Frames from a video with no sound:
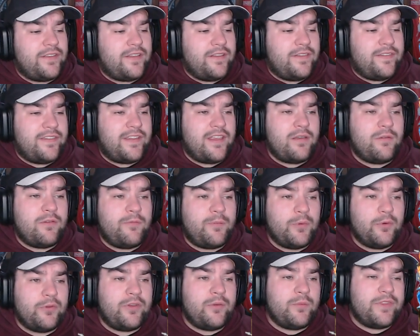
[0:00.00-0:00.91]
You can see we've
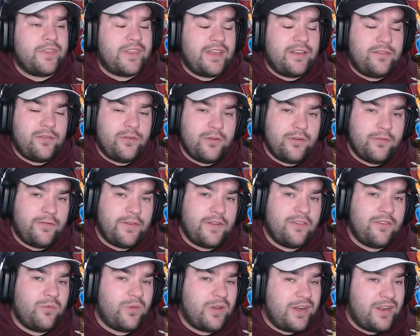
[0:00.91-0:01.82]
built him with a 2
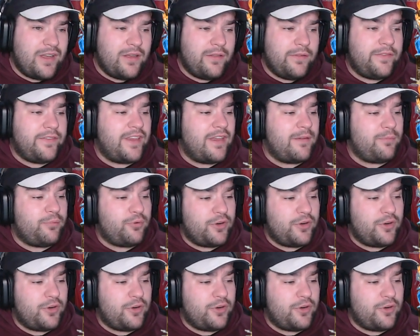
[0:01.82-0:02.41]
defense, 1 health set.